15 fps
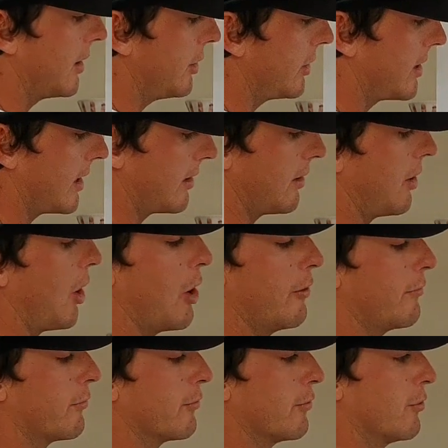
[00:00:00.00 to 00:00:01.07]
and you get an
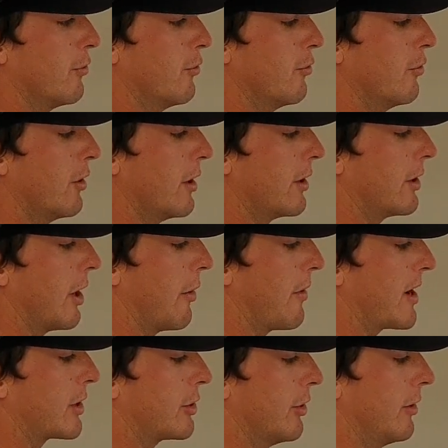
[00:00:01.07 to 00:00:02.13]
overall
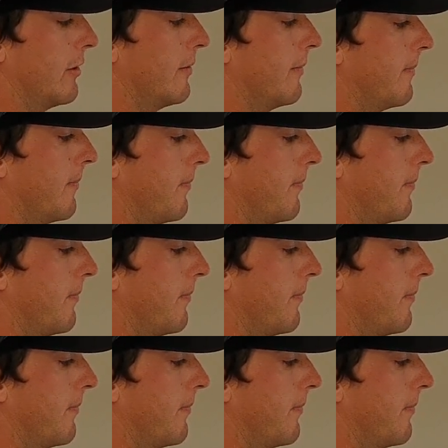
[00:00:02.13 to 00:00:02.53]
direction